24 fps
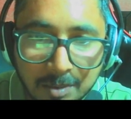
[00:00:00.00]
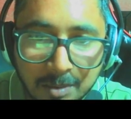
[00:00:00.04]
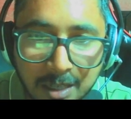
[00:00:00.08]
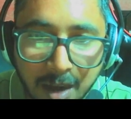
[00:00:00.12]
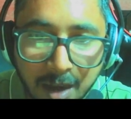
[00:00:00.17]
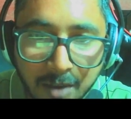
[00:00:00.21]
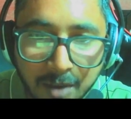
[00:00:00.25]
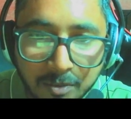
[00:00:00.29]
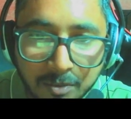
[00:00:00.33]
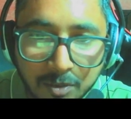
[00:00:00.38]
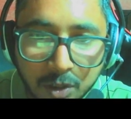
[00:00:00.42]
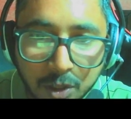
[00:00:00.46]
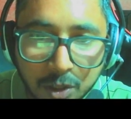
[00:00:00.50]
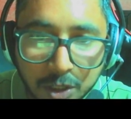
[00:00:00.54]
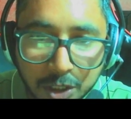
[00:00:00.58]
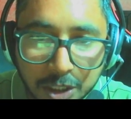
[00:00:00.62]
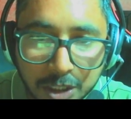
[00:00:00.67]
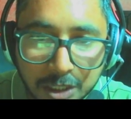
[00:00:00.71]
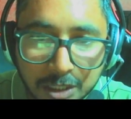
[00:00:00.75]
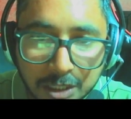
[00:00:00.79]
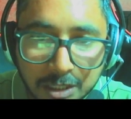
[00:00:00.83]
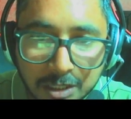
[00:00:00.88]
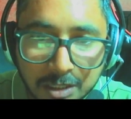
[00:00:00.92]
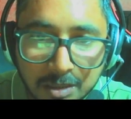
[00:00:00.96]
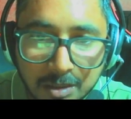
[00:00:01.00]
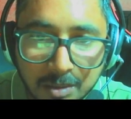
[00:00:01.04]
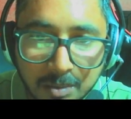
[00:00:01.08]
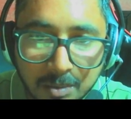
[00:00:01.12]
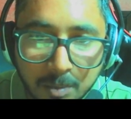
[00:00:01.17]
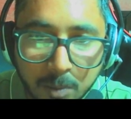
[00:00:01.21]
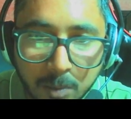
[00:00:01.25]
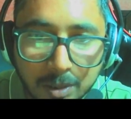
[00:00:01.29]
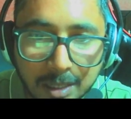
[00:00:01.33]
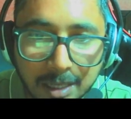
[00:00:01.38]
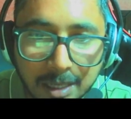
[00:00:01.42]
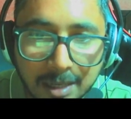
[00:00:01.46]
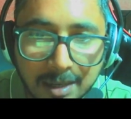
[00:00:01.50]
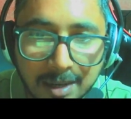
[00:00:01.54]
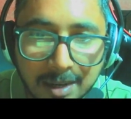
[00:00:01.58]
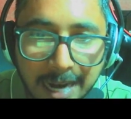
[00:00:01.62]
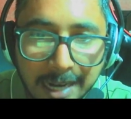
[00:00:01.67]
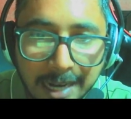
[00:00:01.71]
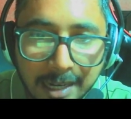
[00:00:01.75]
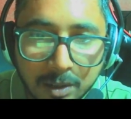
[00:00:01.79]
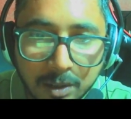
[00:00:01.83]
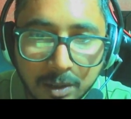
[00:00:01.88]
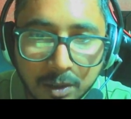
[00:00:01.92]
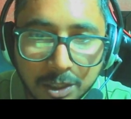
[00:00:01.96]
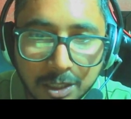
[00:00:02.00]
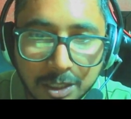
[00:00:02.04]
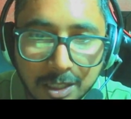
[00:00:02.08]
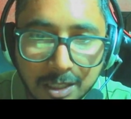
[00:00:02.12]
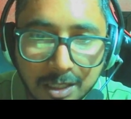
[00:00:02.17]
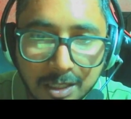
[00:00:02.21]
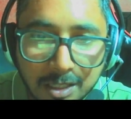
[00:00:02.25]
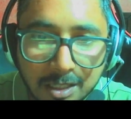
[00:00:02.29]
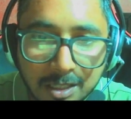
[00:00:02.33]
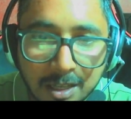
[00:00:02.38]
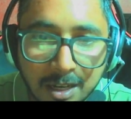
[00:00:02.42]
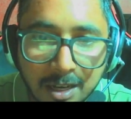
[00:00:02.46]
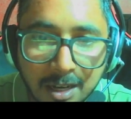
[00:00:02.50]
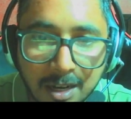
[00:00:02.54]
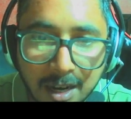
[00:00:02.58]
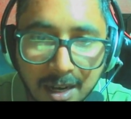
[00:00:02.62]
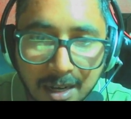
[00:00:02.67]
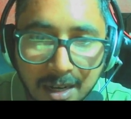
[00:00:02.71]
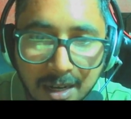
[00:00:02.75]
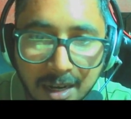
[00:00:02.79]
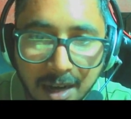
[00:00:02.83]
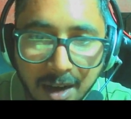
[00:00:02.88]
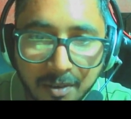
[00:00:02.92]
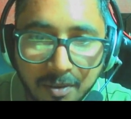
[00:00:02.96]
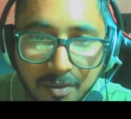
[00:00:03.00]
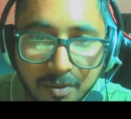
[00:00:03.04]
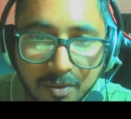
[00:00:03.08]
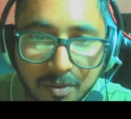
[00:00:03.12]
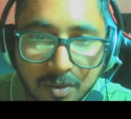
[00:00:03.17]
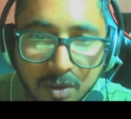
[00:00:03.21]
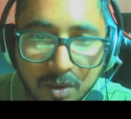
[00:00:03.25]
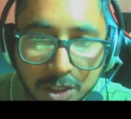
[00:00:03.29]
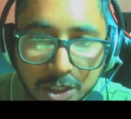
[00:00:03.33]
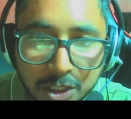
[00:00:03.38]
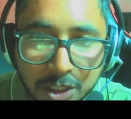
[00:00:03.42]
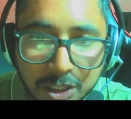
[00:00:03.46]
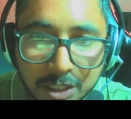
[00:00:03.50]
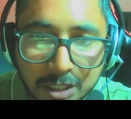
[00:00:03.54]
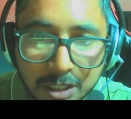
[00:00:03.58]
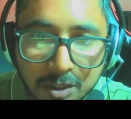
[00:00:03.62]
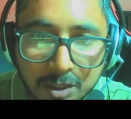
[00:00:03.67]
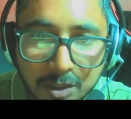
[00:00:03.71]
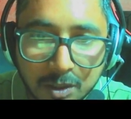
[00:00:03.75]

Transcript: tough questions, more than right questions, tough questions.